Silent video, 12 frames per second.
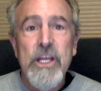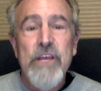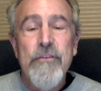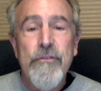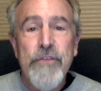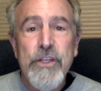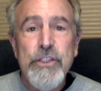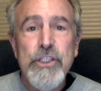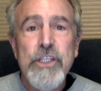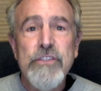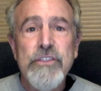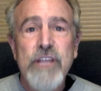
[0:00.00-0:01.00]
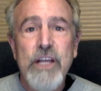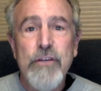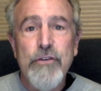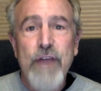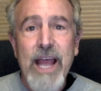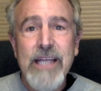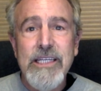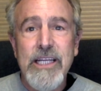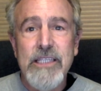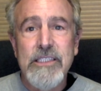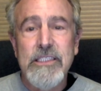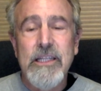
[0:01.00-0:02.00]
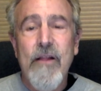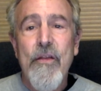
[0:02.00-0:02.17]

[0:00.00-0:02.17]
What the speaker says: Visions attract us,